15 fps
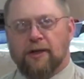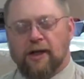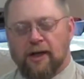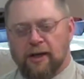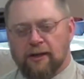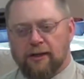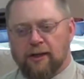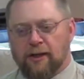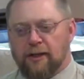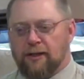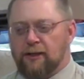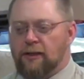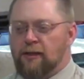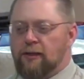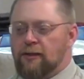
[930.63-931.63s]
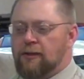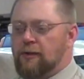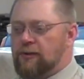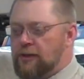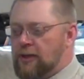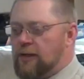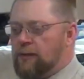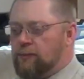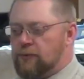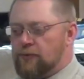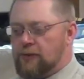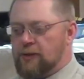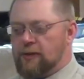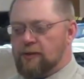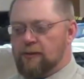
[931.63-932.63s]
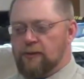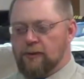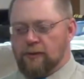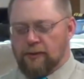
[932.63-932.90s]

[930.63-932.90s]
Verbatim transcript: highlight the themes, the,